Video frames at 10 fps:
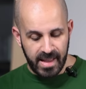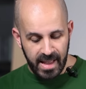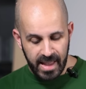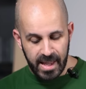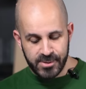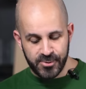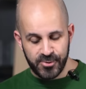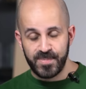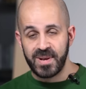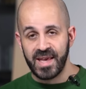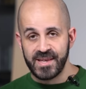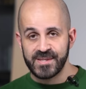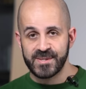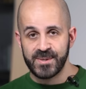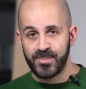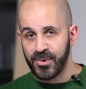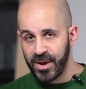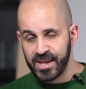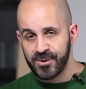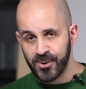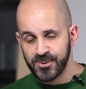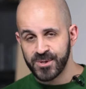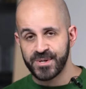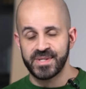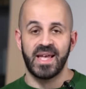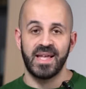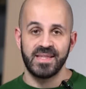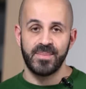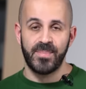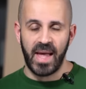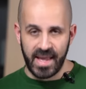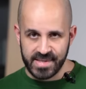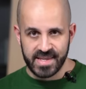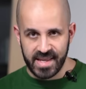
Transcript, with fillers: I had to replace the brake rotors and the pads